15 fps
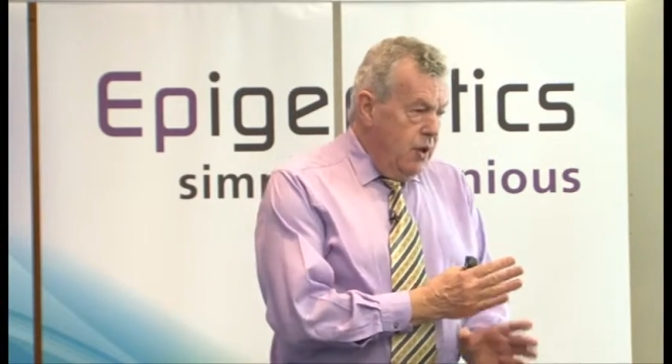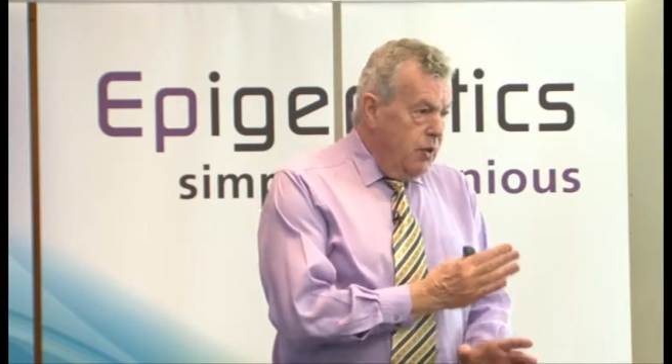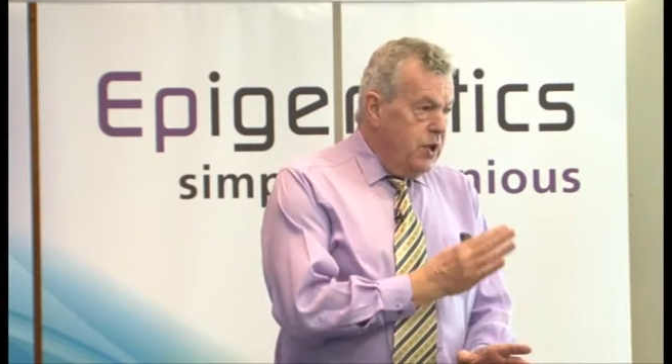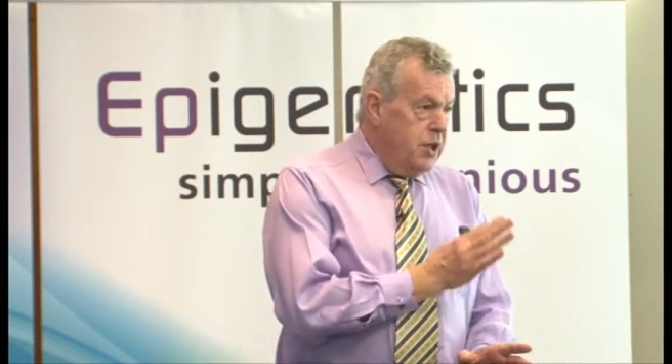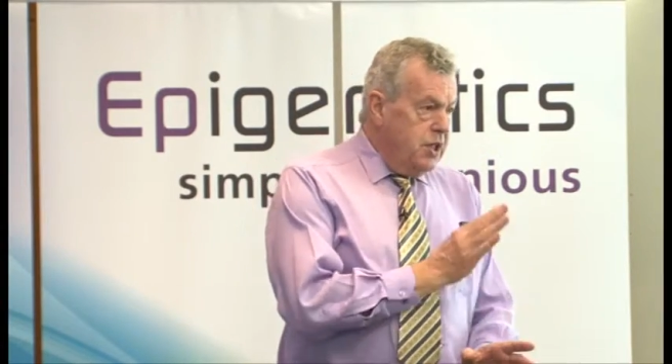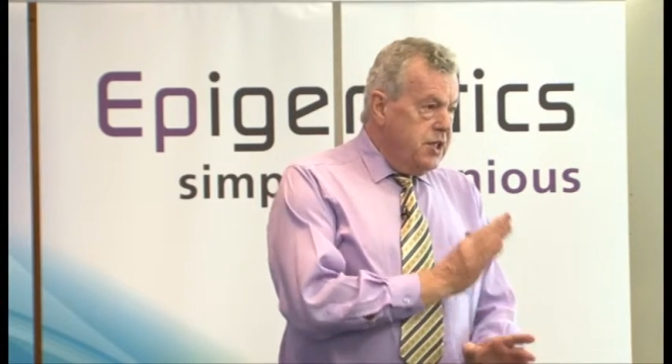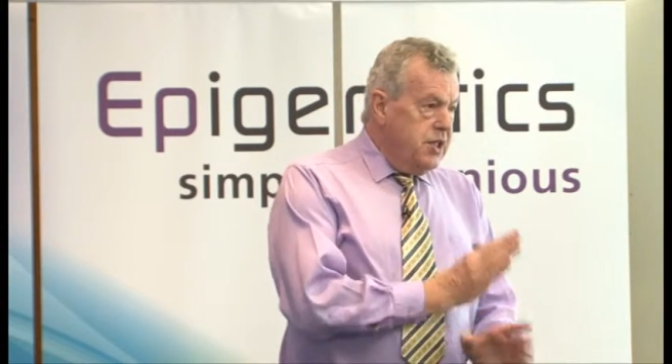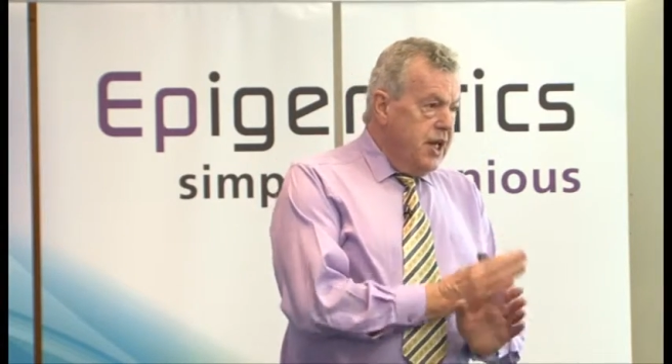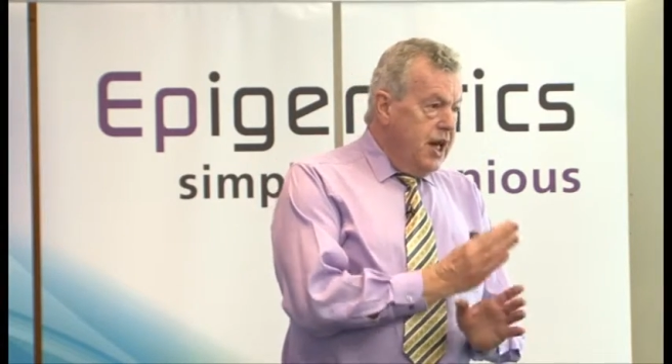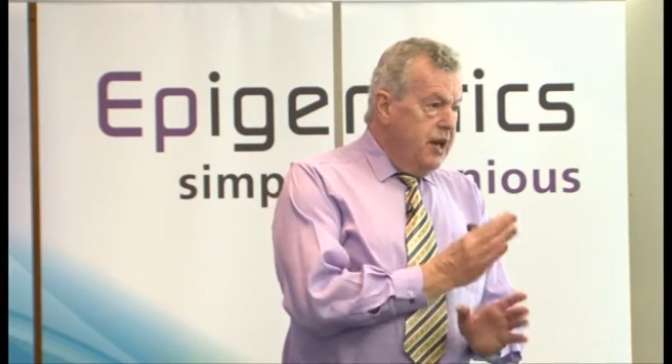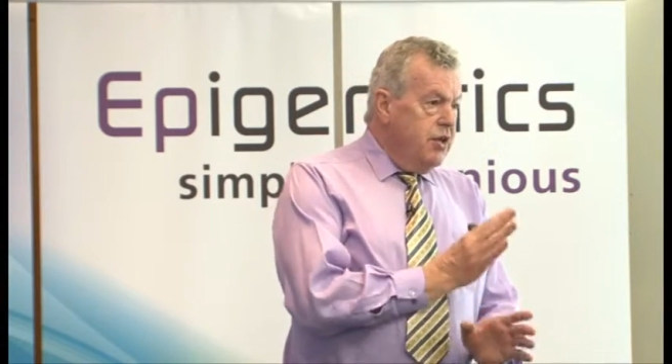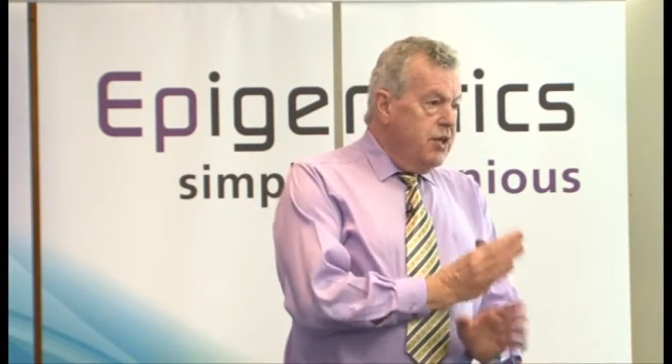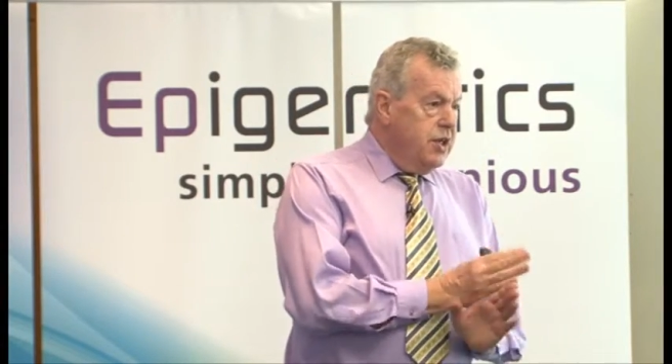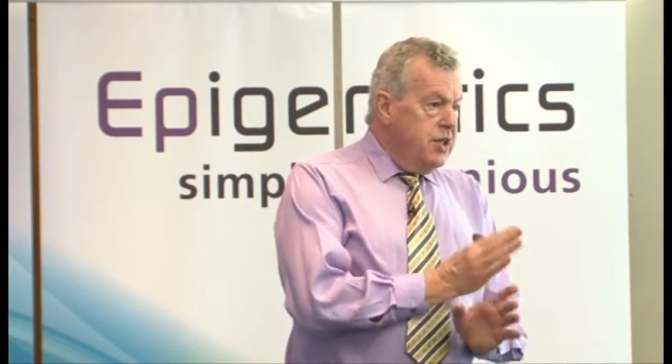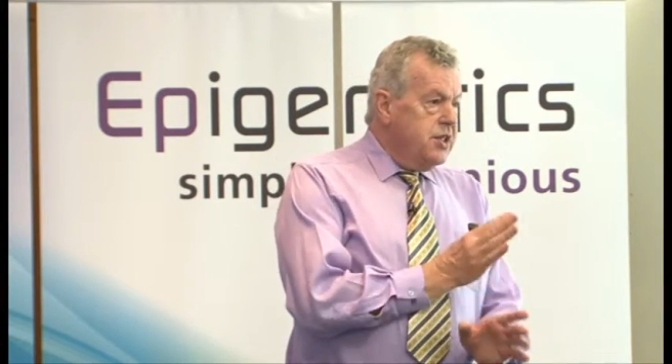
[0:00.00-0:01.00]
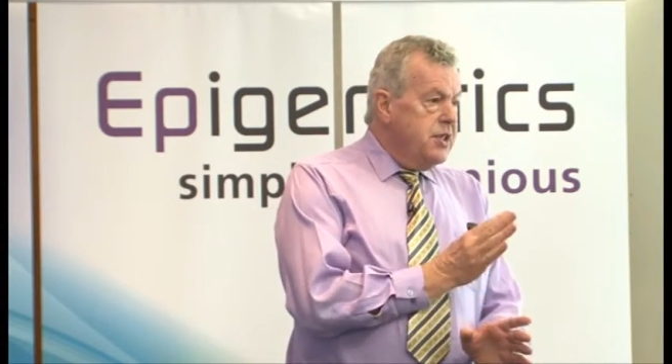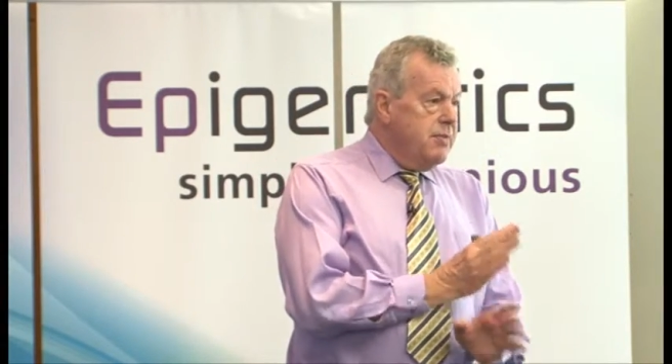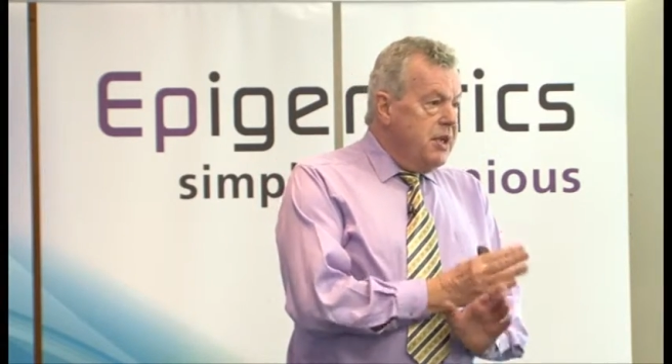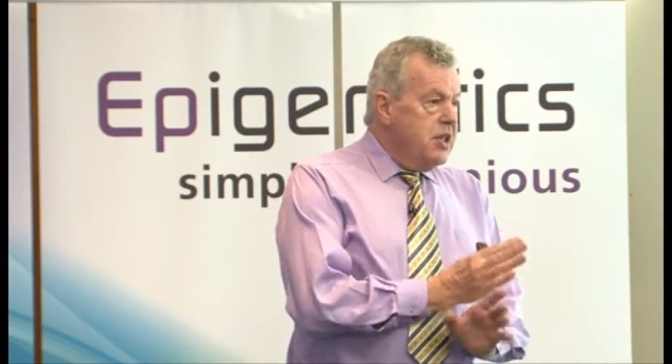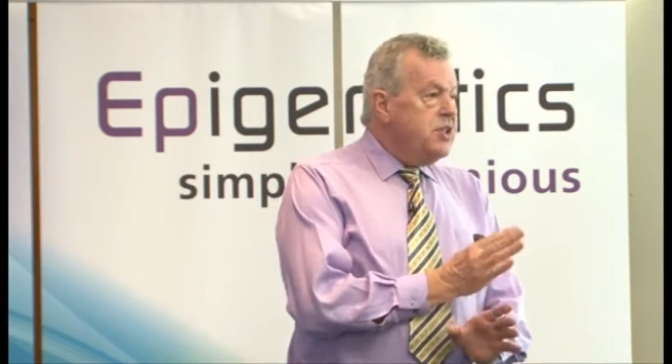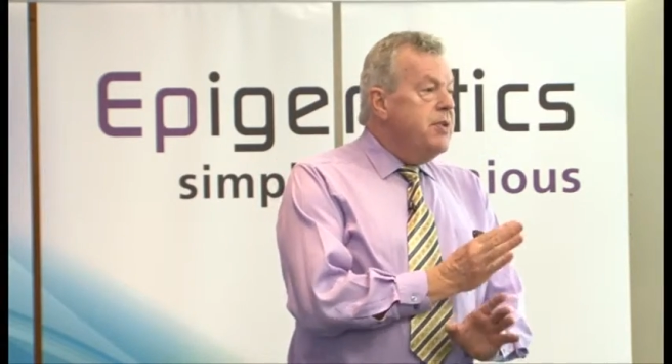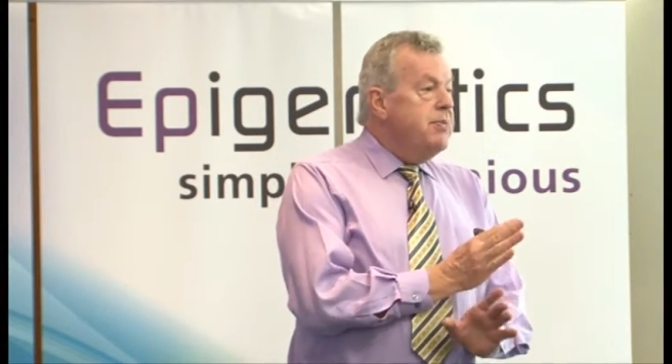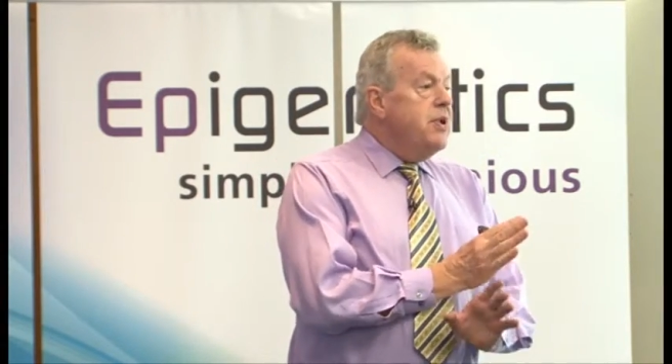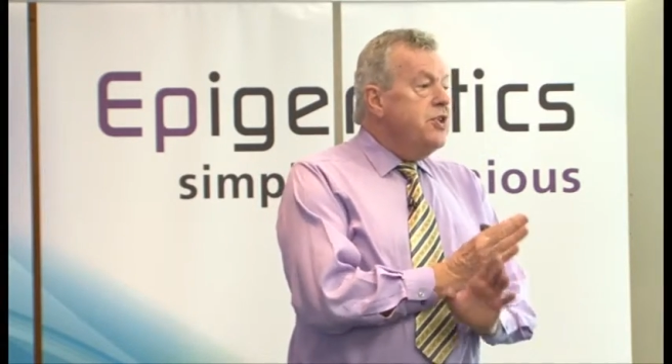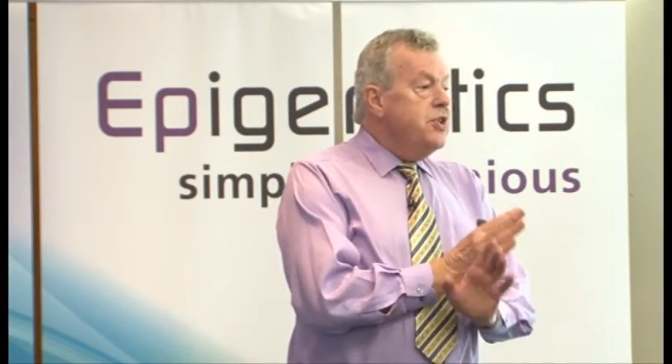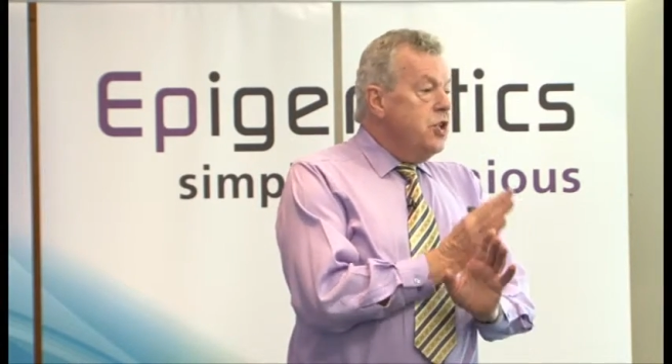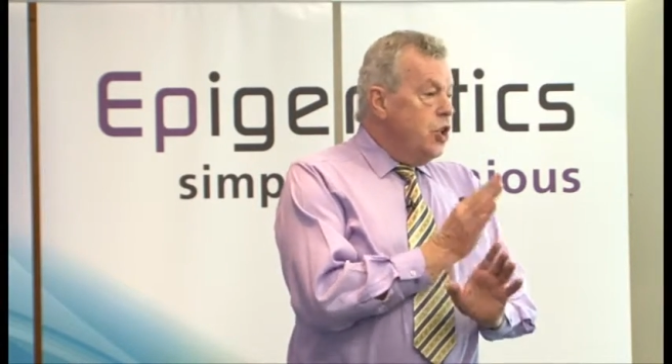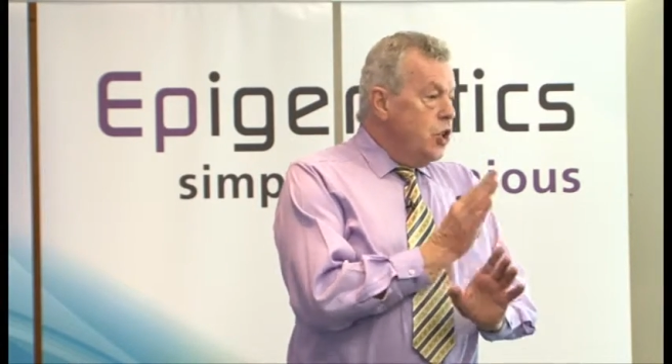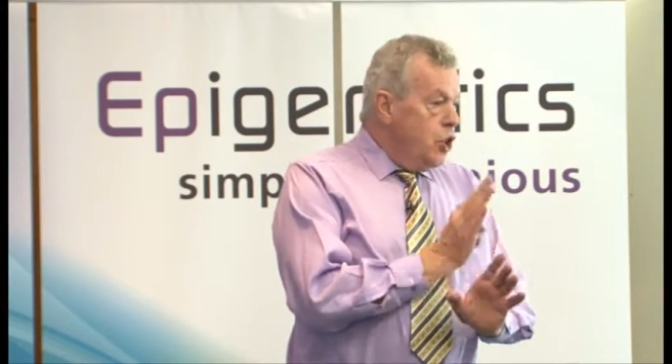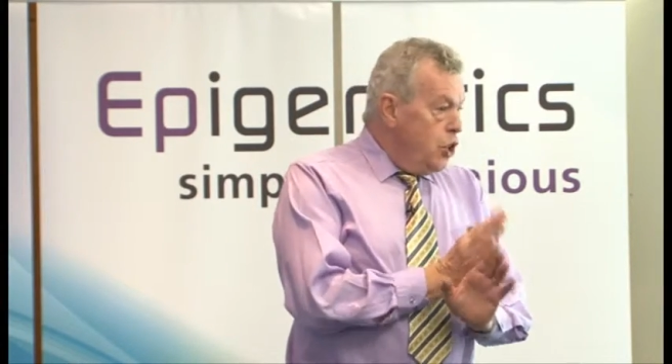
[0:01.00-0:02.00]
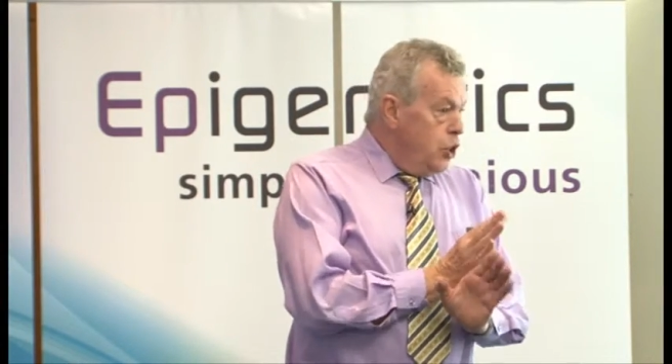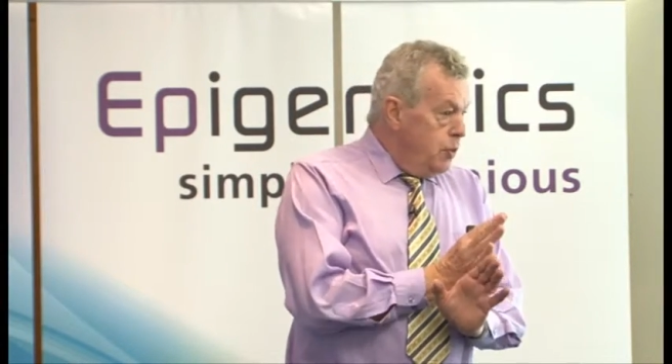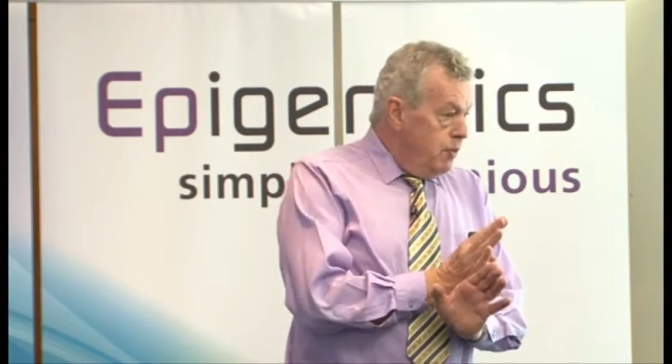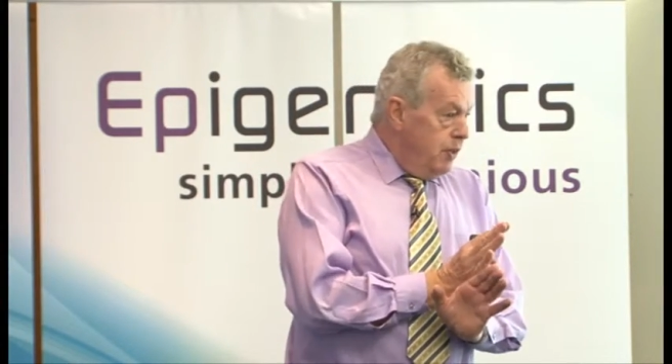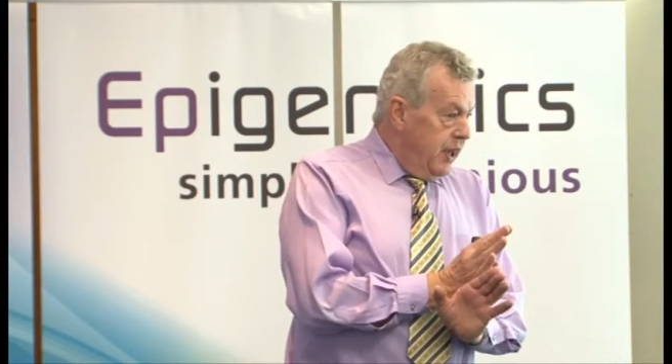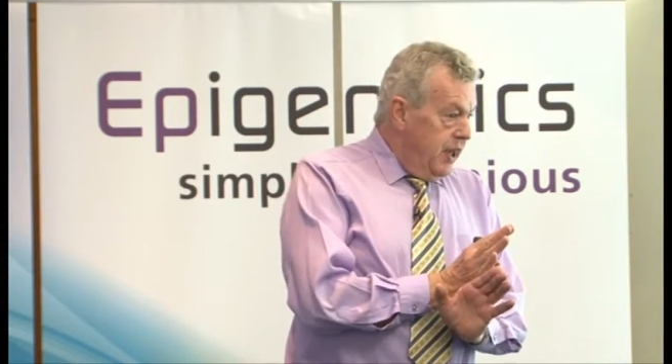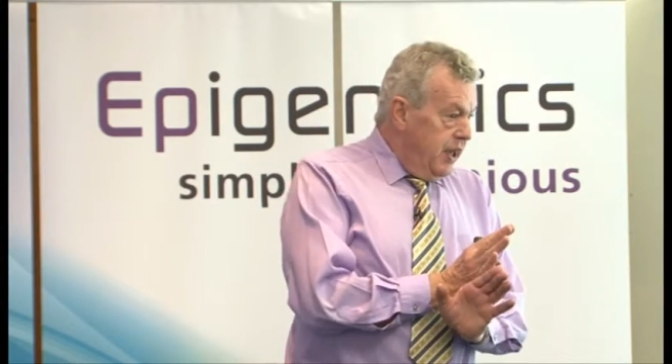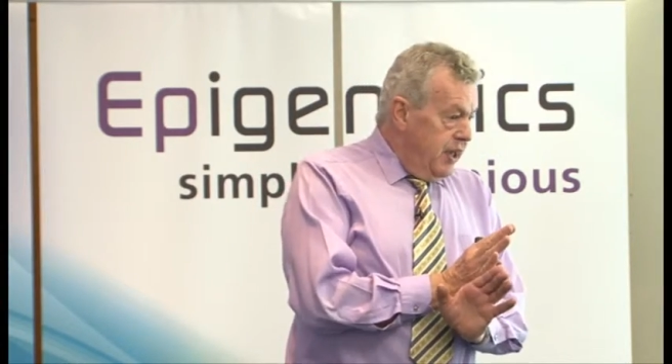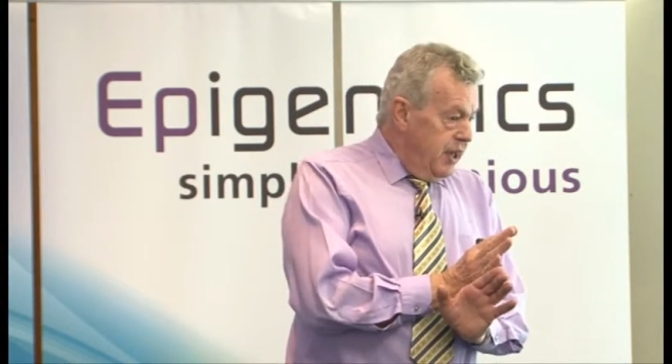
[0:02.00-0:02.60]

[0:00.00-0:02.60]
which is the 100 is the best the person could be.